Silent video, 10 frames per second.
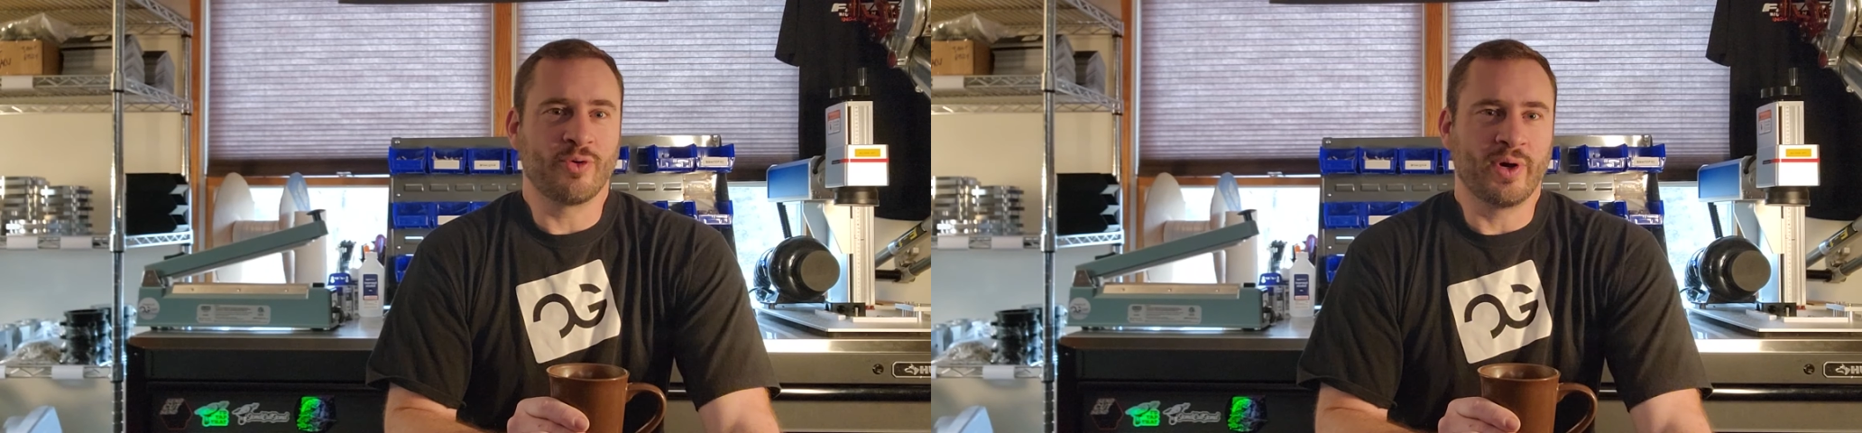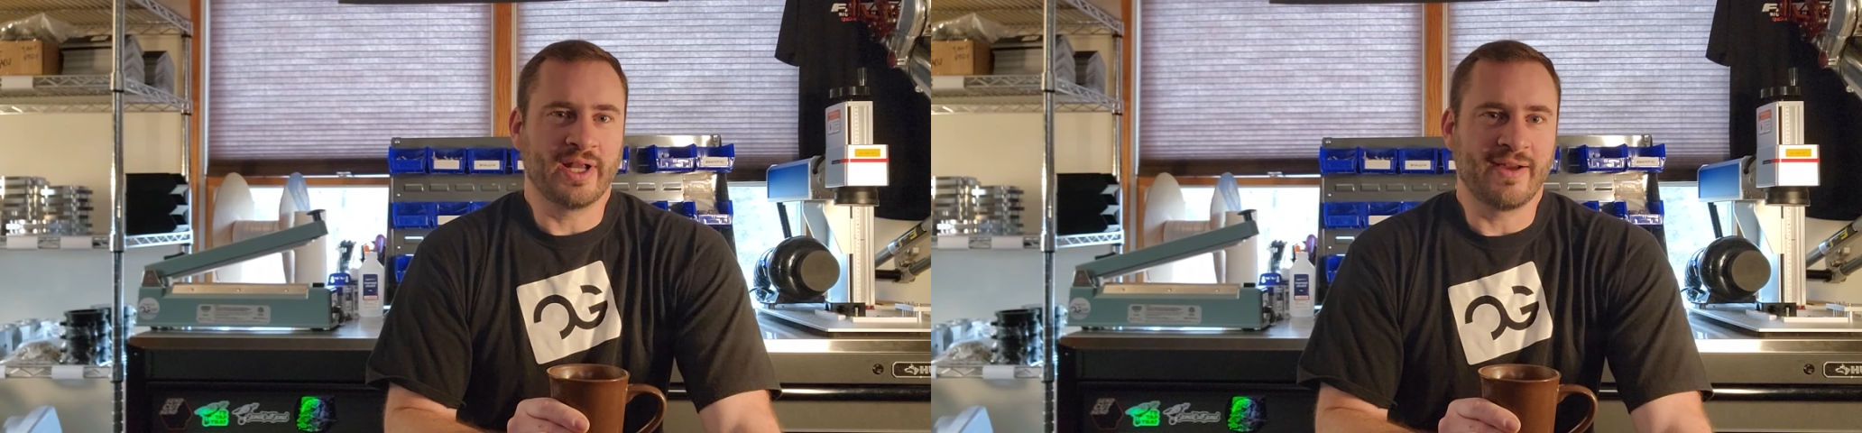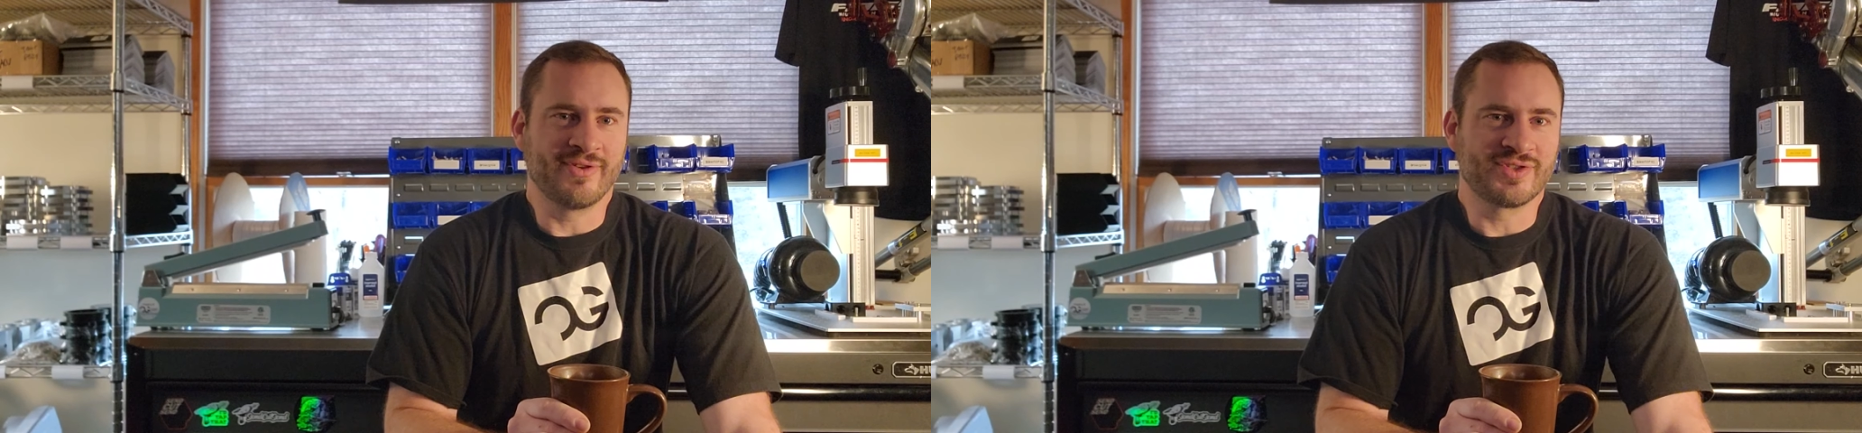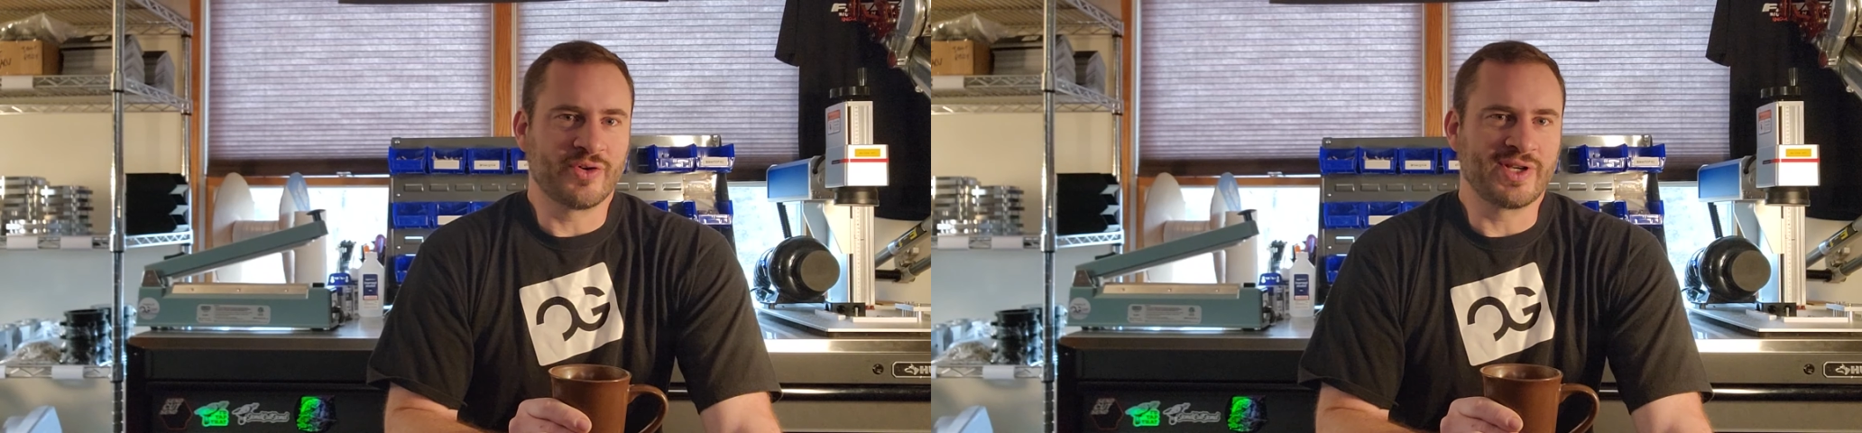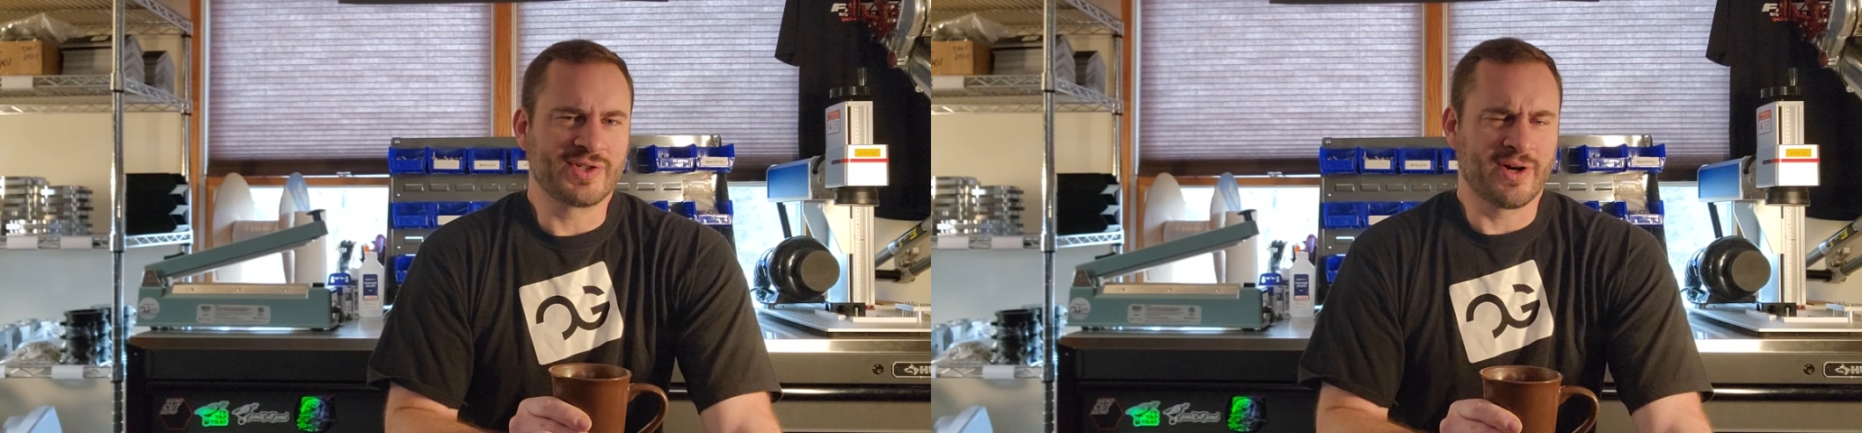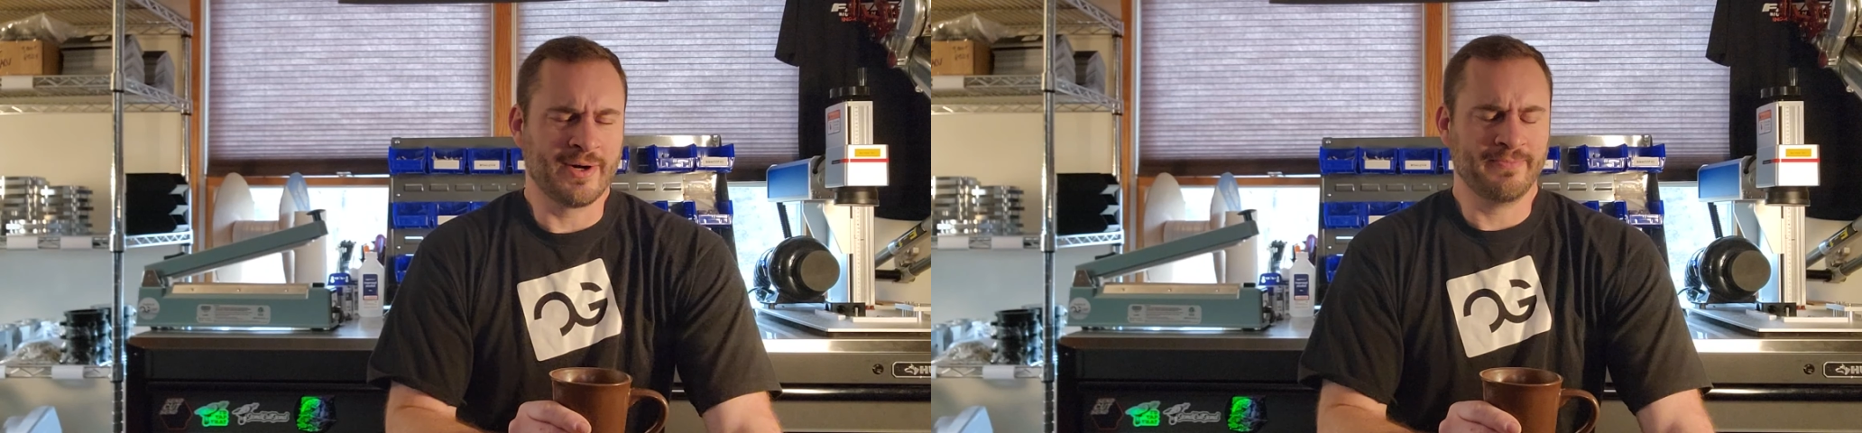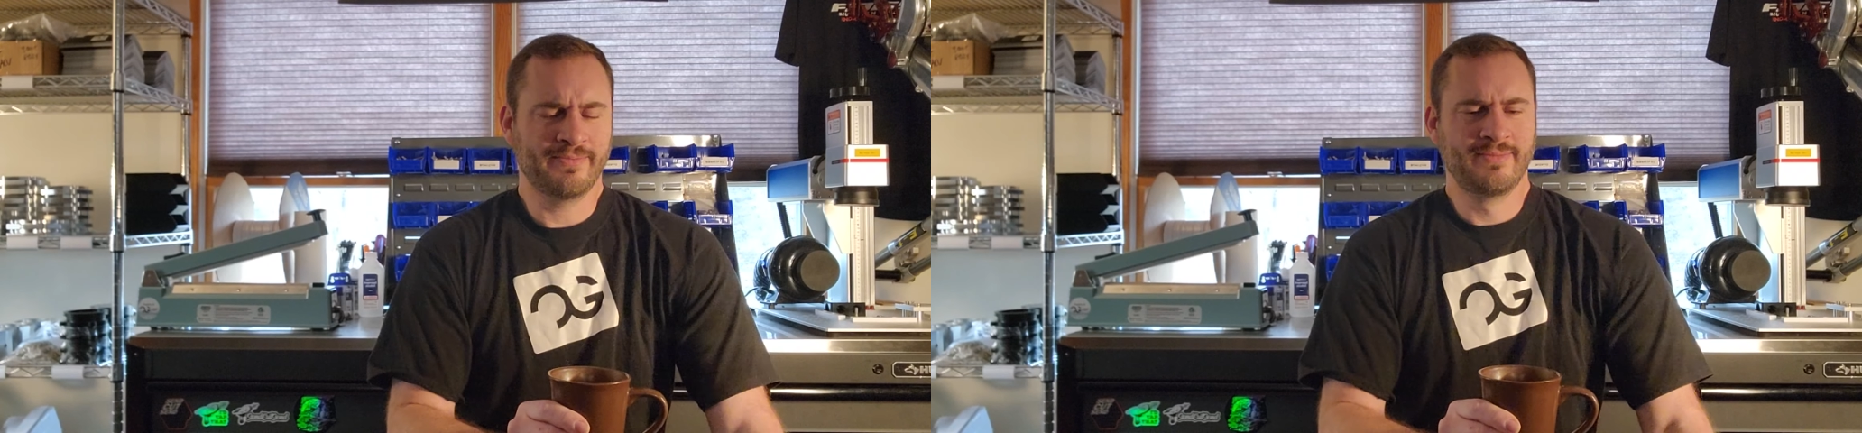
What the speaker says: want to have this in a race car